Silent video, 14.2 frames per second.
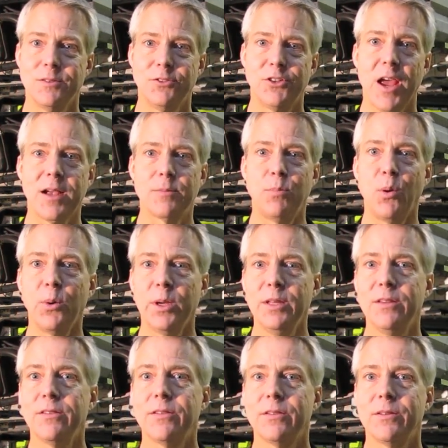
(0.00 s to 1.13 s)
jack
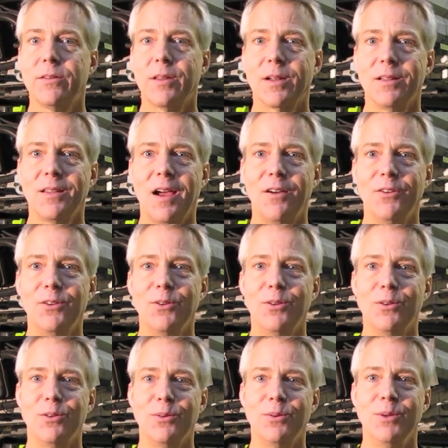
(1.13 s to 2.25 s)
points that allow you
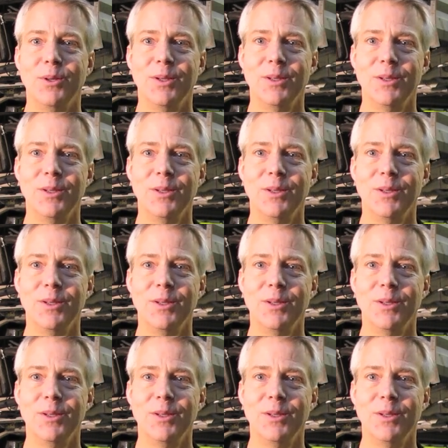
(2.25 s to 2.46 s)
to